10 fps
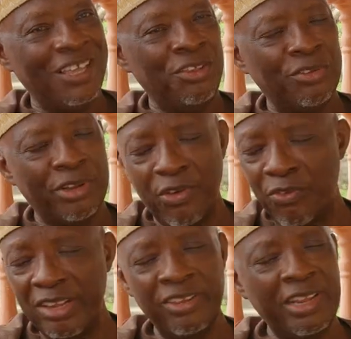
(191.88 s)
You
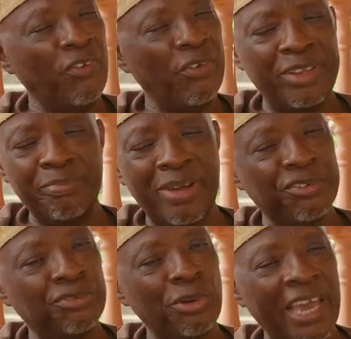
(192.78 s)
never went
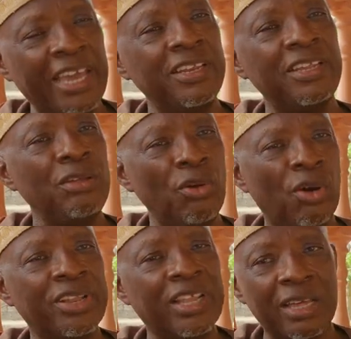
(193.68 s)
back to any
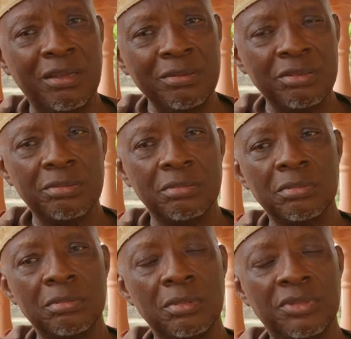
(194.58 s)
other
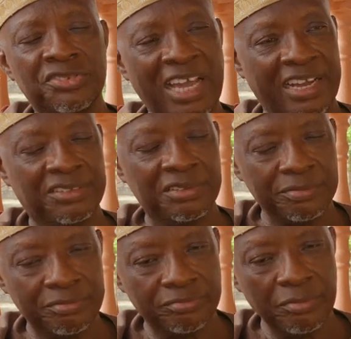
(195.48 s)
sect.
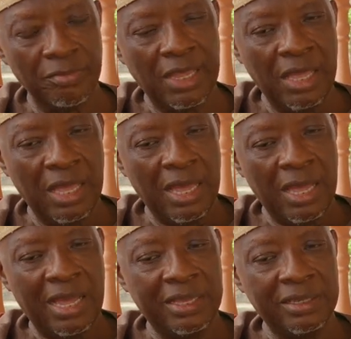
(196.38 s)

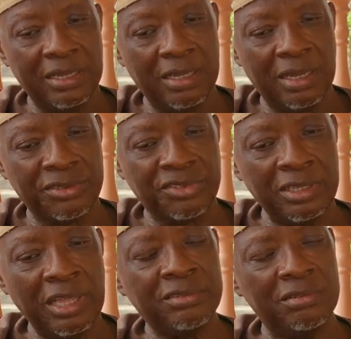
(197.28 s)
And I
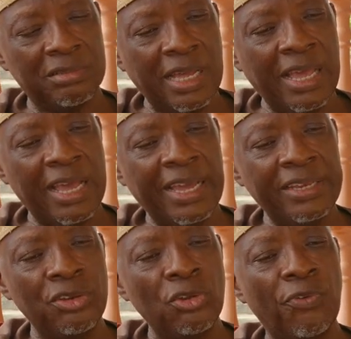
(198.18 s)
said that I
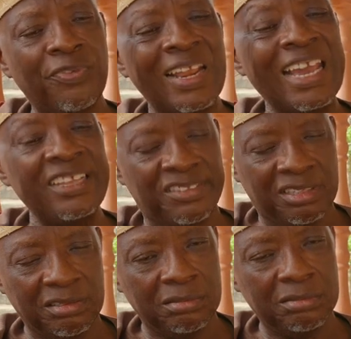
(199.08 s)
had enough
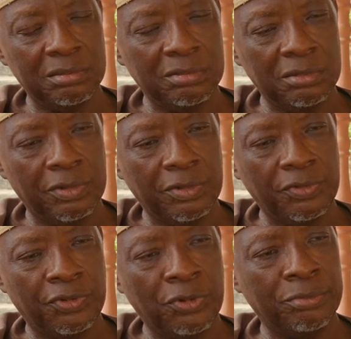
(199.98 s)
light
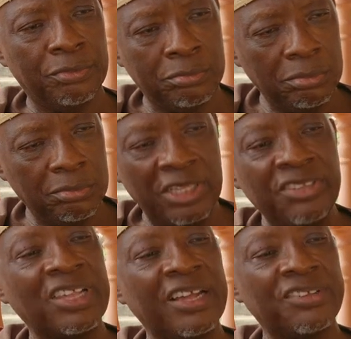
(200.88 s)
from
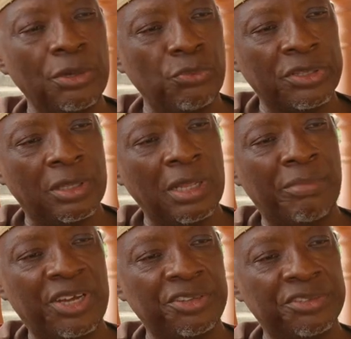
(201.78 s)
interacting with
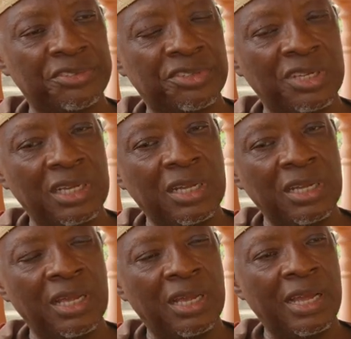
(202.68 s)
Ahmadis.
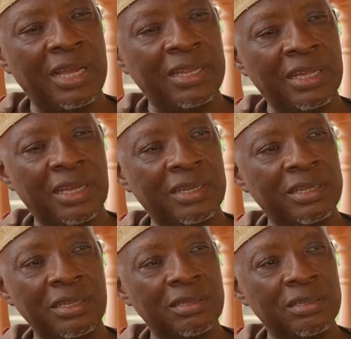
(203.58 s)
And